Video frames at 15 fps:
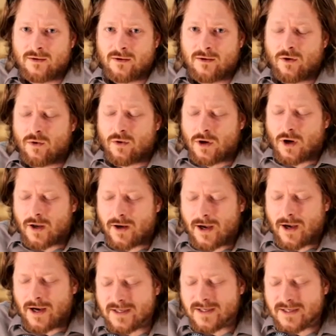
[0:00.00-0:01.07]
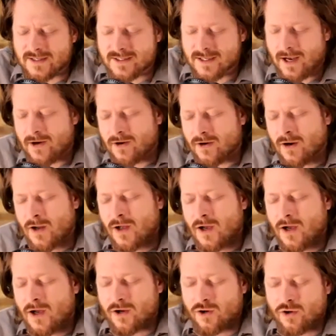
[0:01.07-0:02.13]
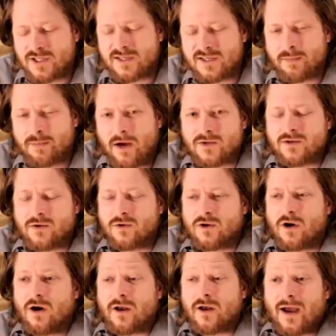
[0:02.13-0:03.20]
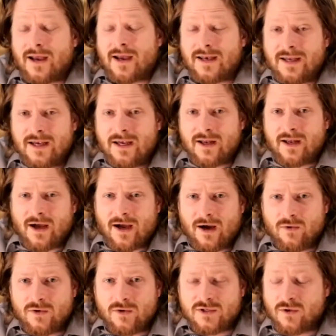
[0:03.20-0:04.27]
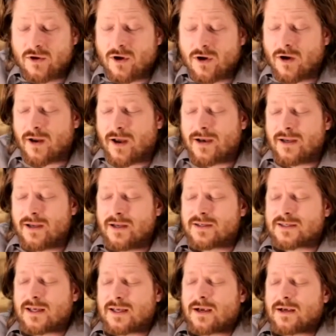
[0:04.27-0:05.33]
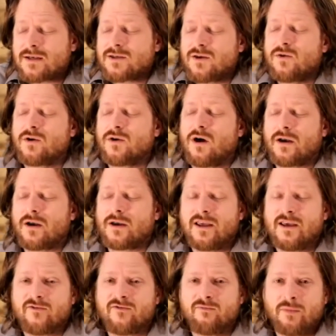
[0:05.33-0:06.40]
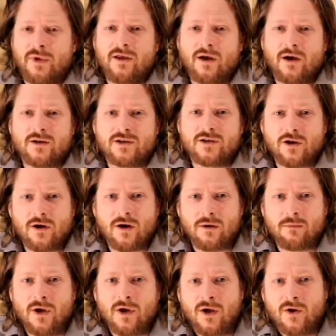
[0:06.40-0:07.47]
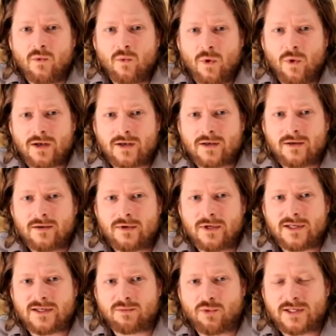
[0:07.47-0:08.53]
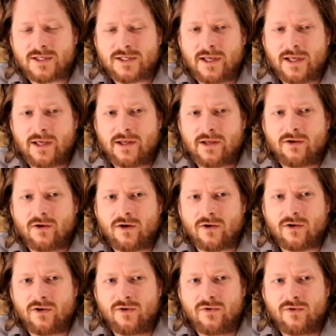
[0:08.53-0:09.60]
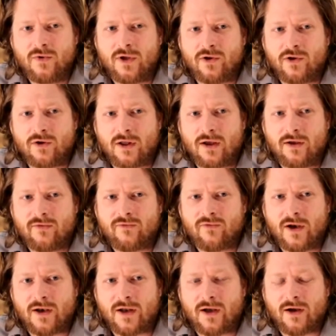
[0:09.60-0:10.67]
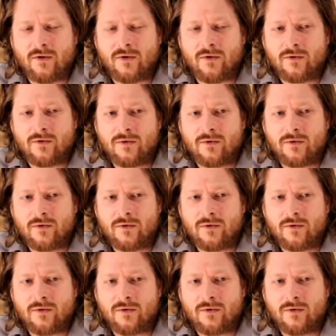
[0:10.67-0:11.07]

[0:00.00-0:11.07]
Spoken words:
Oh God, I desire a good spouse. Oh God, I need a house. Oh God, I need sex. Oh God, give me a job. What is pressing in on you in your life right now